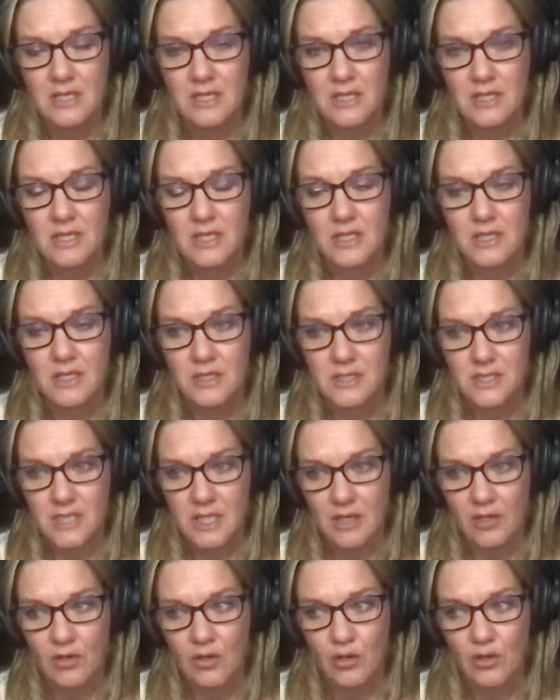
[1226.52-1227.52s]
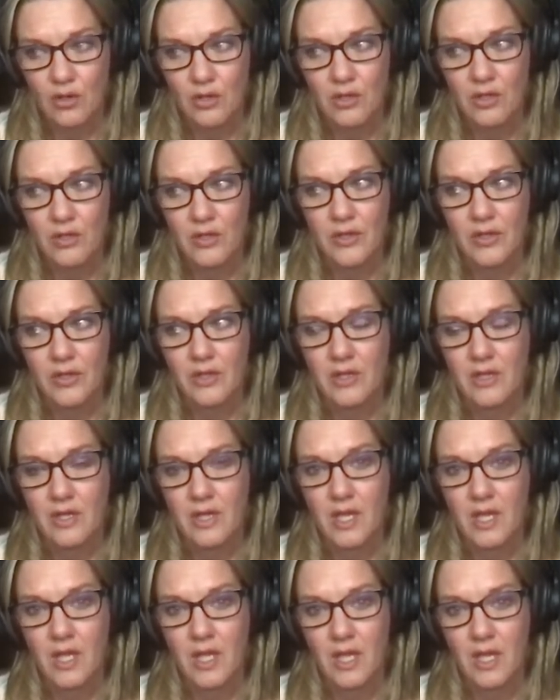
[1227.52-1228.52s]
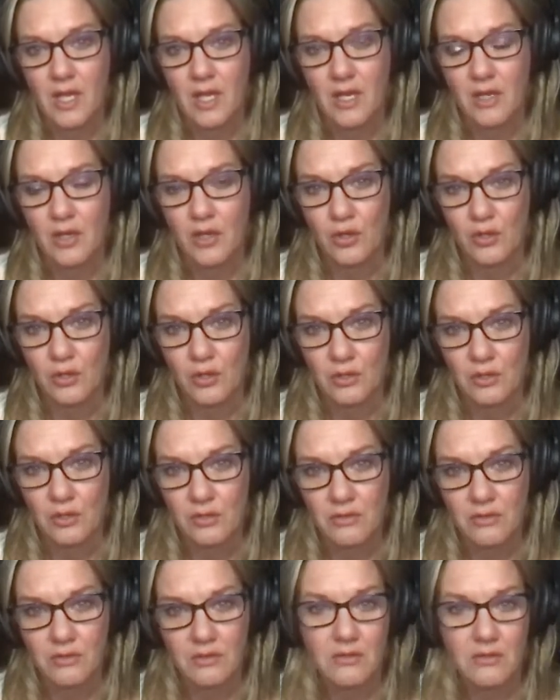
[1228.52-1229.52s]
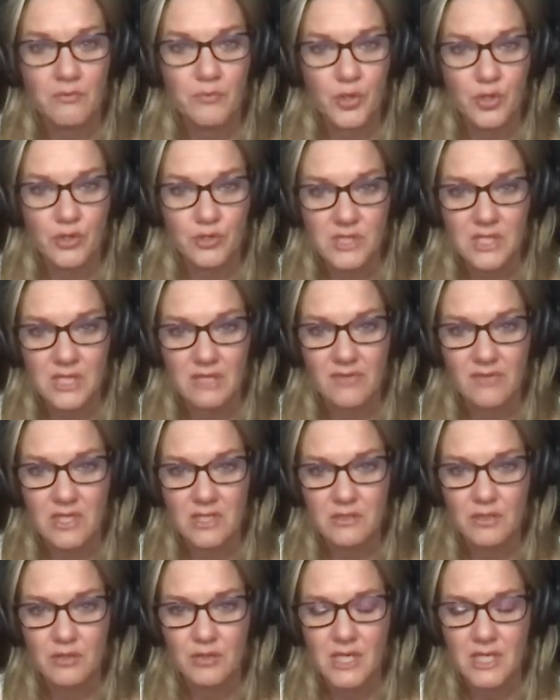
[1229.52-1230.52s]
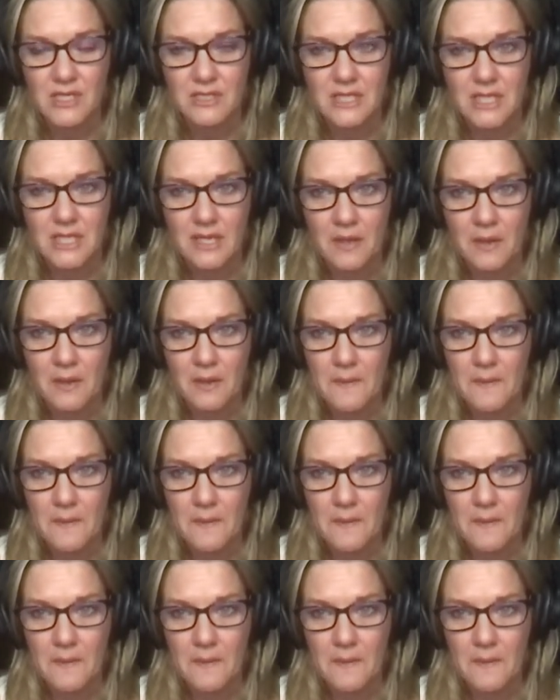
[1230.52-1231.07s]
and you're single and you're perceived as crazy,